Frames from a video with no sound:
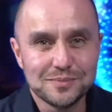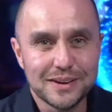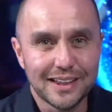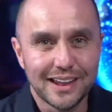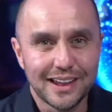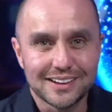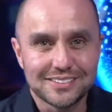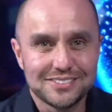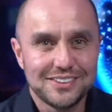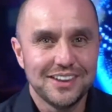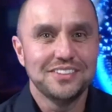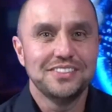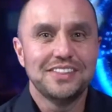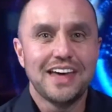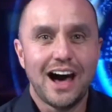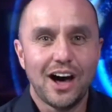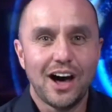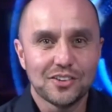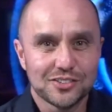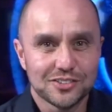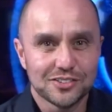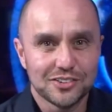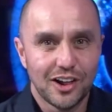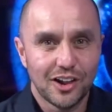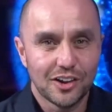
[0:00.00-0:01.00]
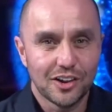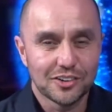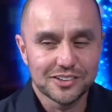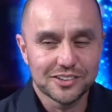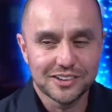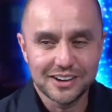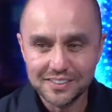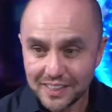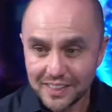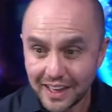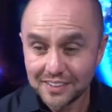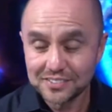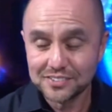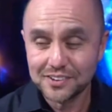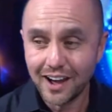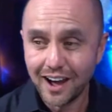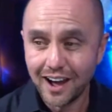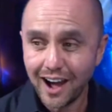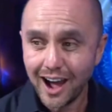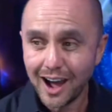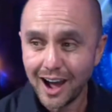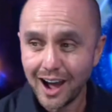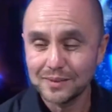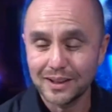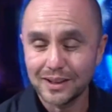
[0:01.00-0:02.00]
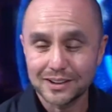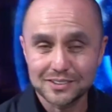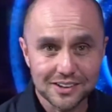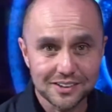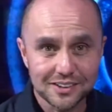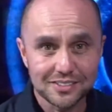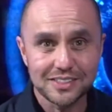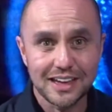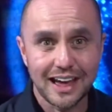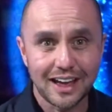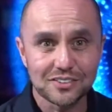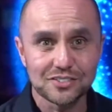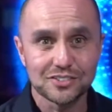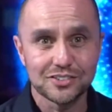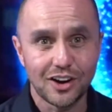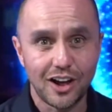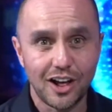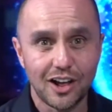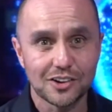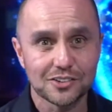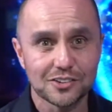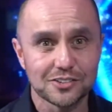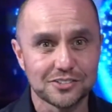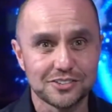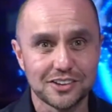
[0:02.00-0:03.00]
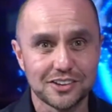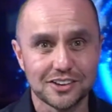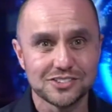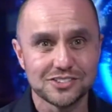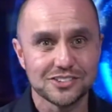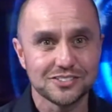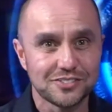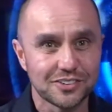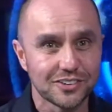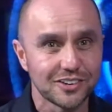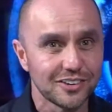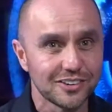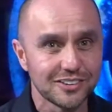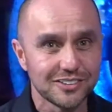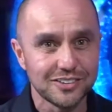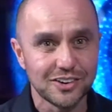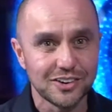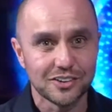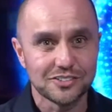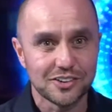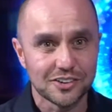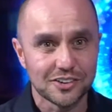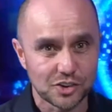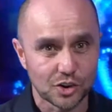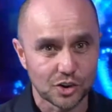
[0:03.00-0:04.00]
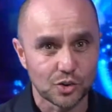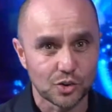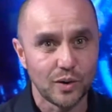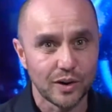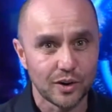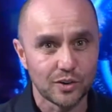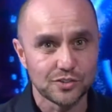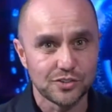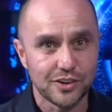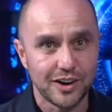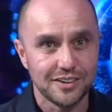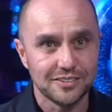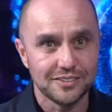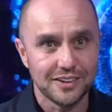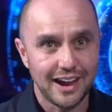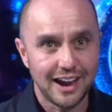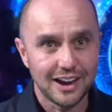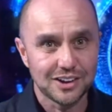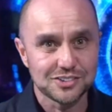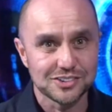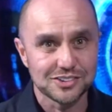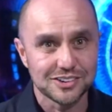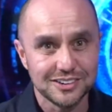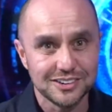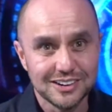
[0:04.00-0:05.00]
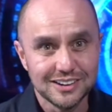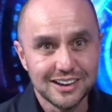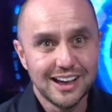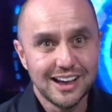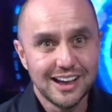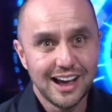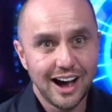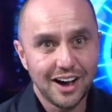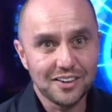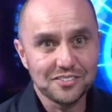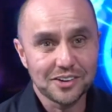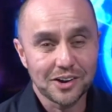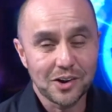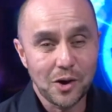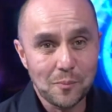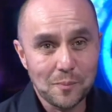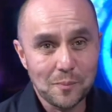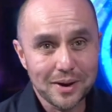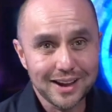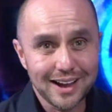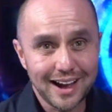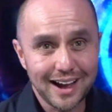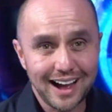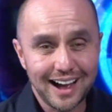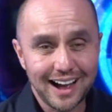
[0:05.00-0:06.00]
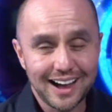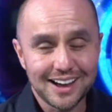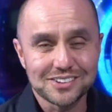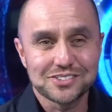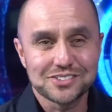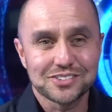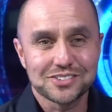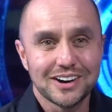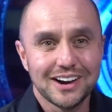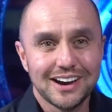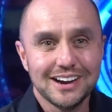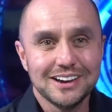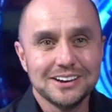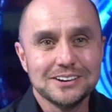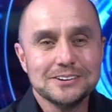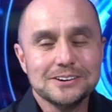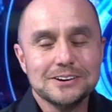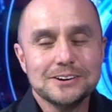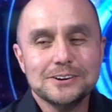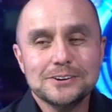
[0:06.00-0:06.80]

me like ten thousand dollars, and at that time, like ten thousand dollars was such a, for you know such a quick transaction. I was like, oh my gosh, right?